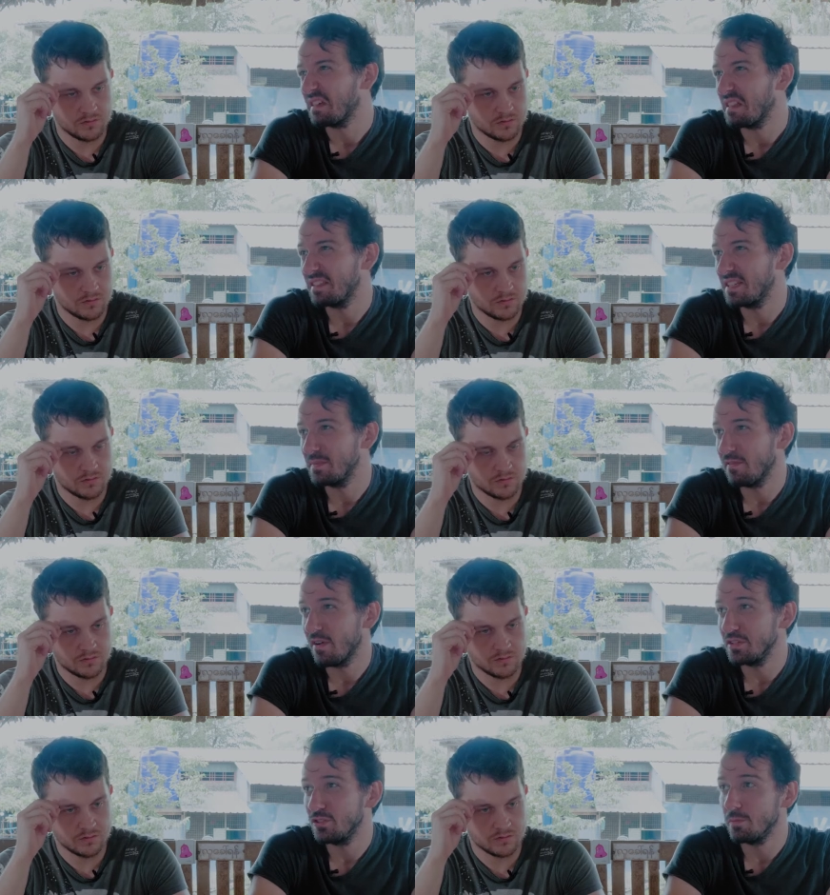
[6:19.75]
Speaker 1: that seems a
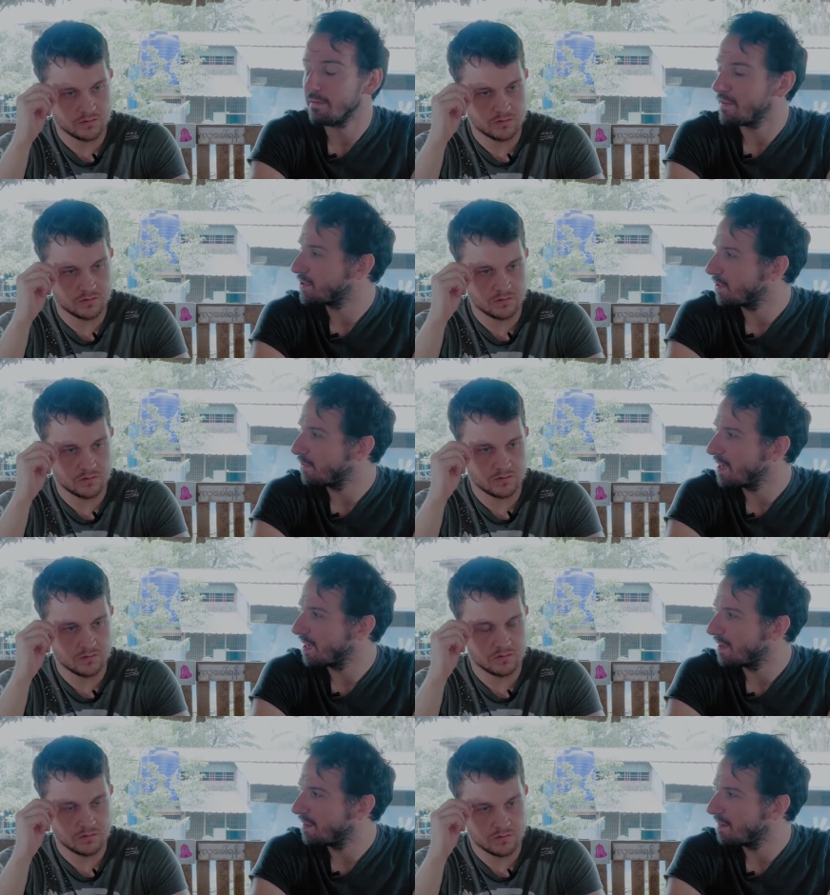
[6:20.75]
very superficial
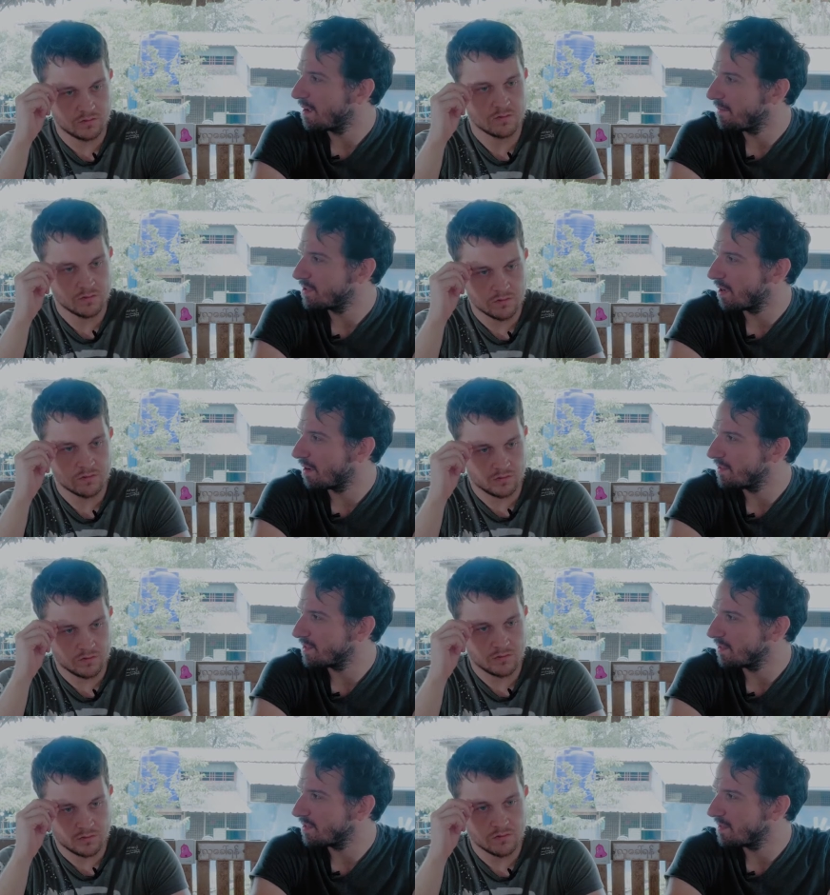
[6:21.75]
reading of a draw
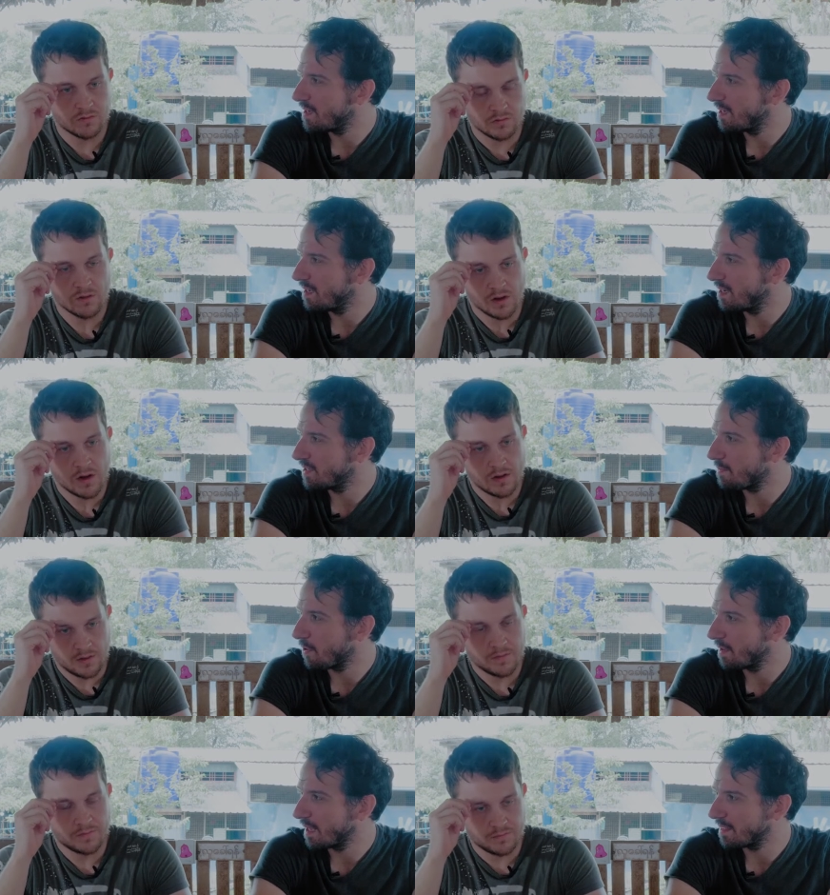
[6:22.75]
result to me in a
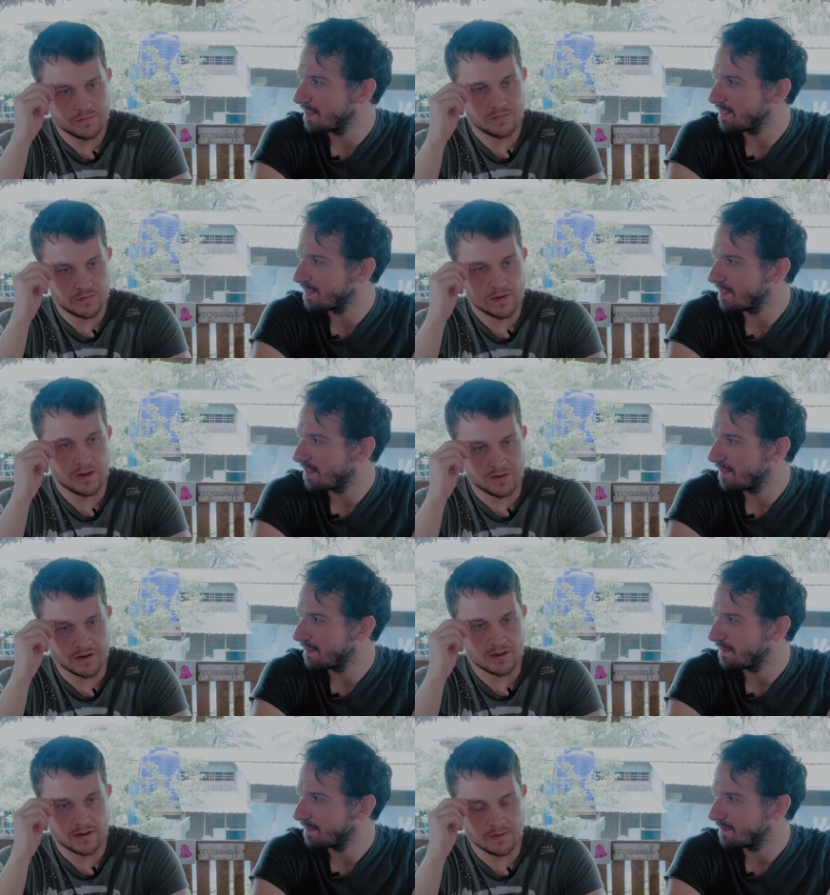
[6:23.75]
sport like this.
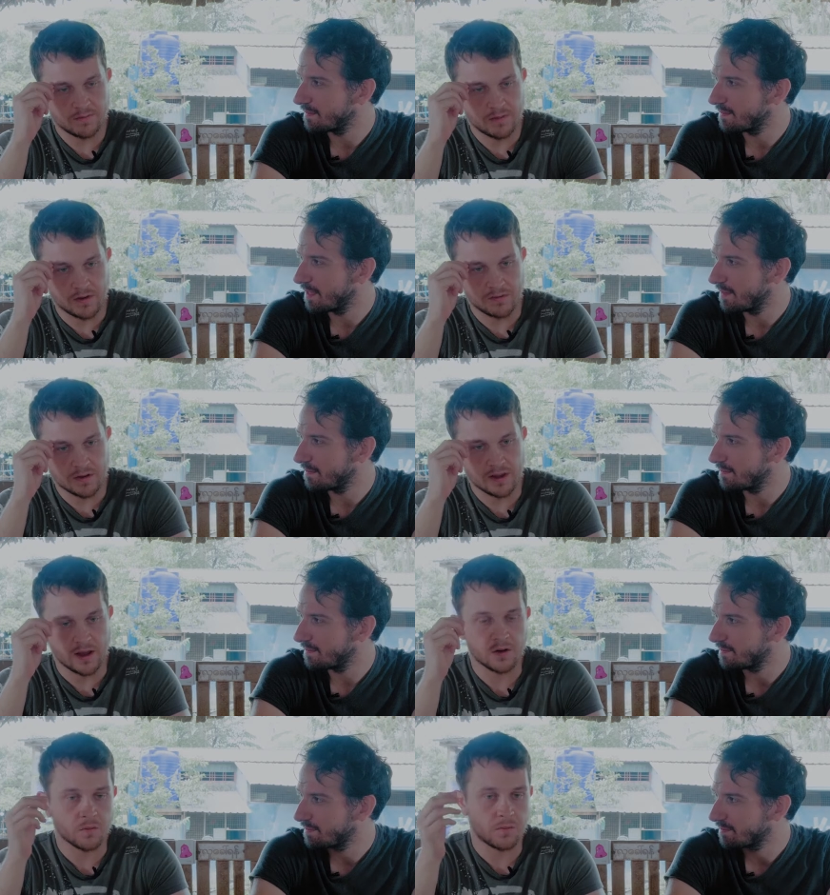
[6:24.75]
Speaker 2: Definitely, definitely.
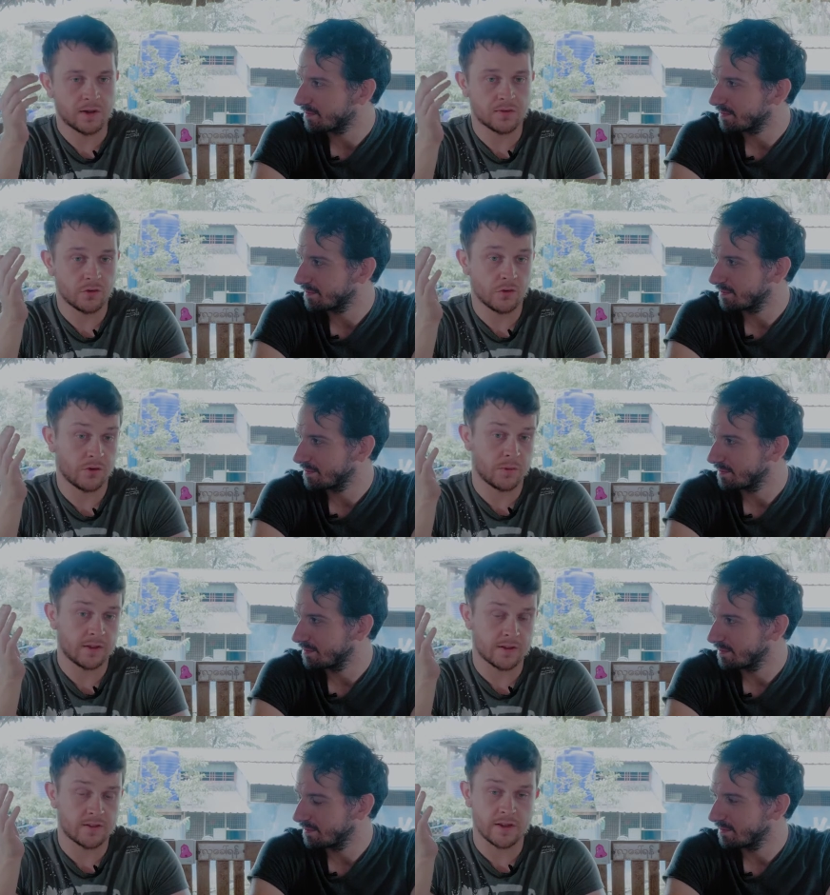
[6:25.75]
And we saw, we
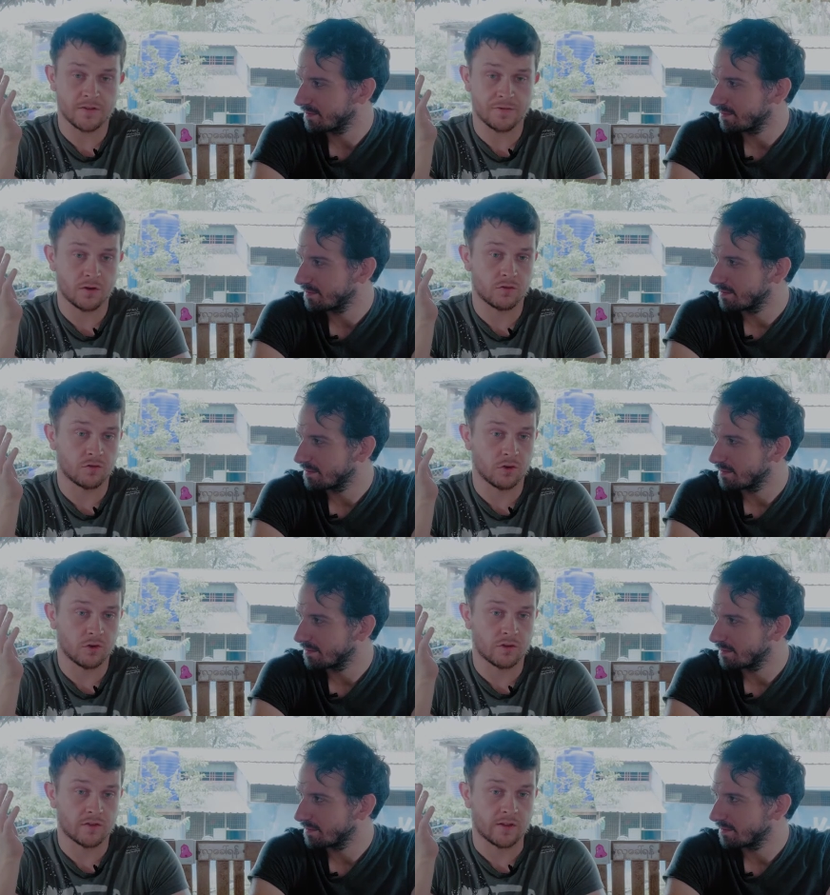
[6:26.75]
did see a few
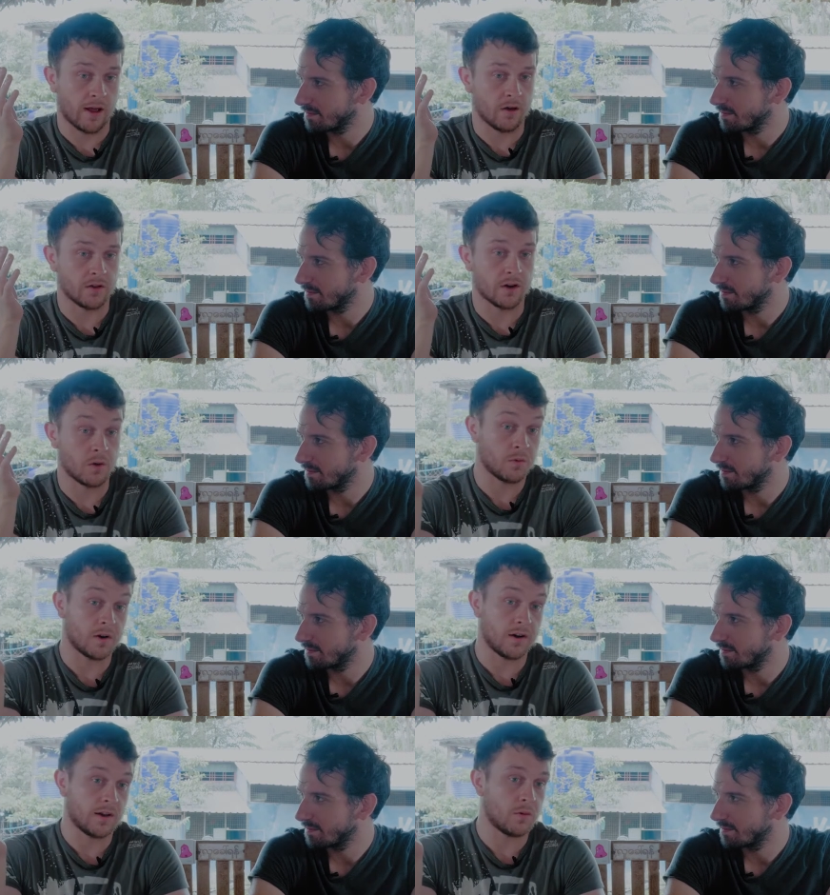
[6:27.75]
draws that, you know,
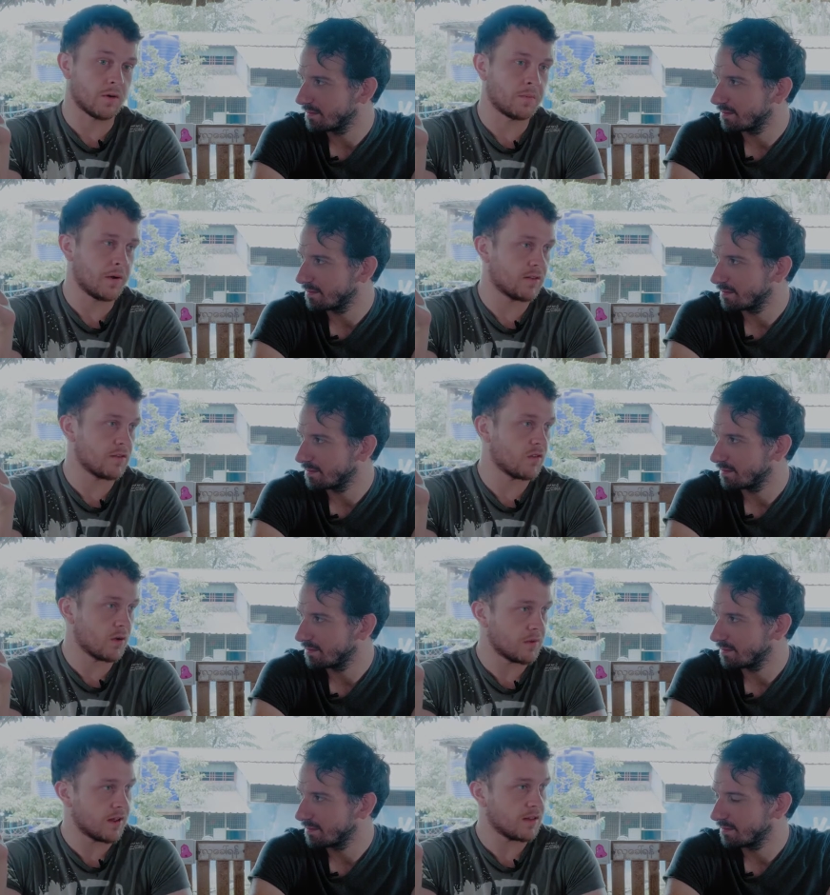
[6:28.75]
clearly one person
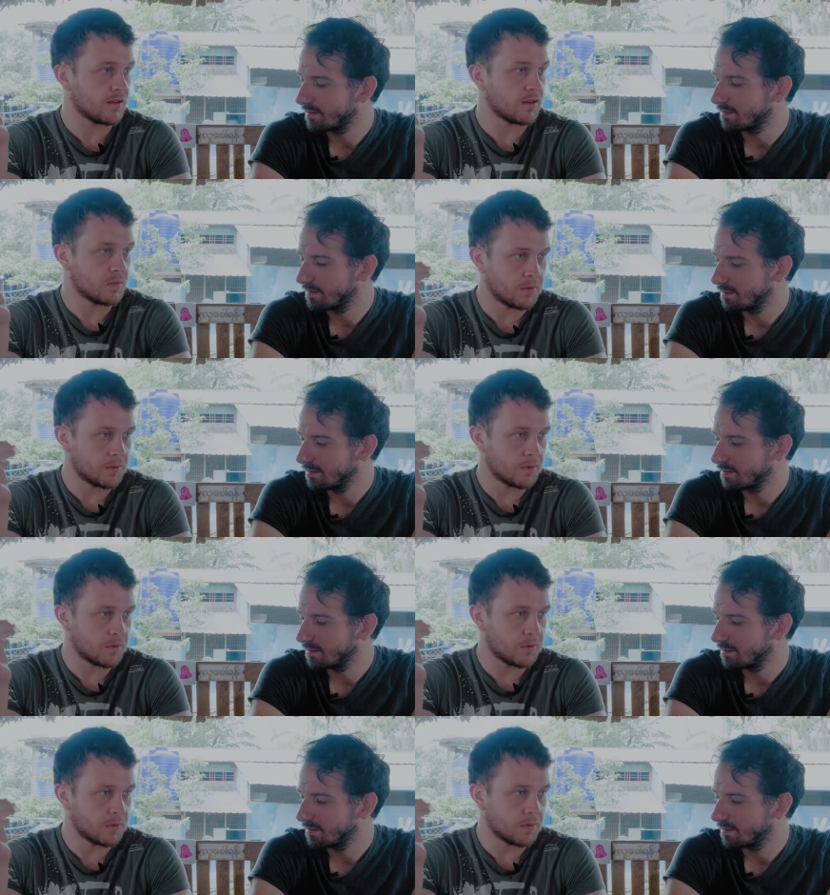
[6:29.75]
dominated,